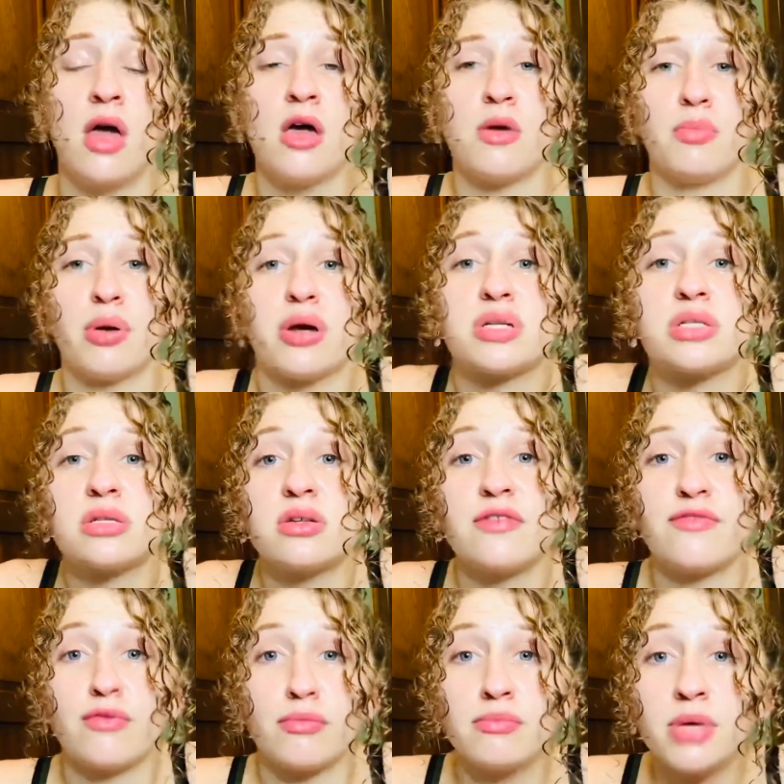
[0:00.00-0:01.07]
Personally,
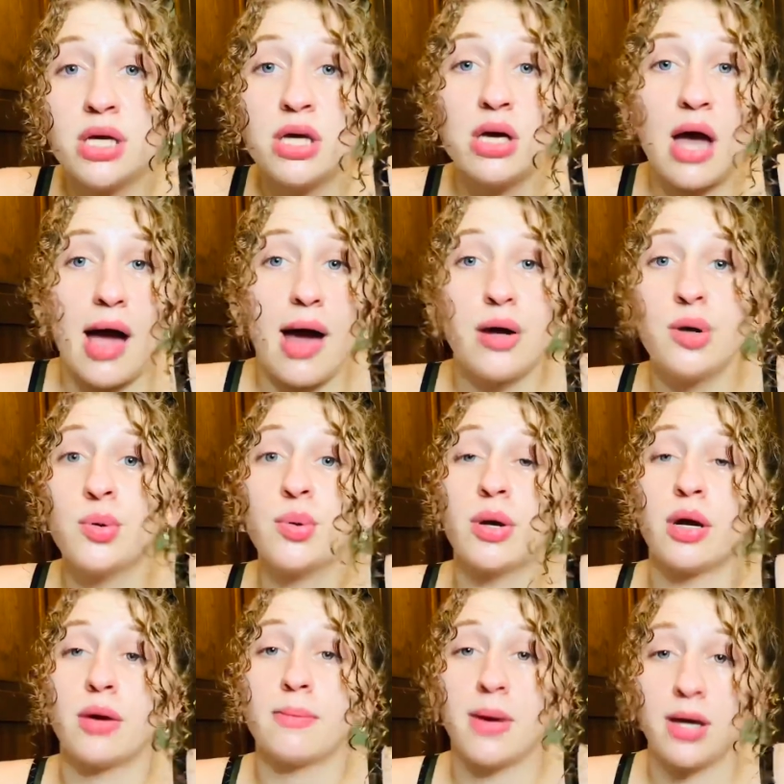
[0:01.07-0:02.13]
for me, I don't
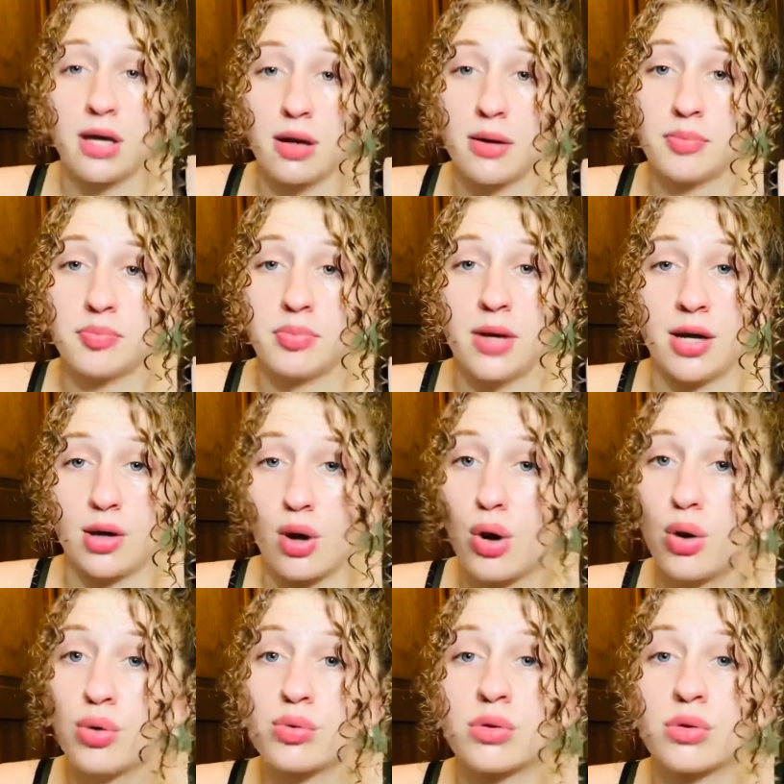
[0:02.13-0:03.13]
wear makeup at all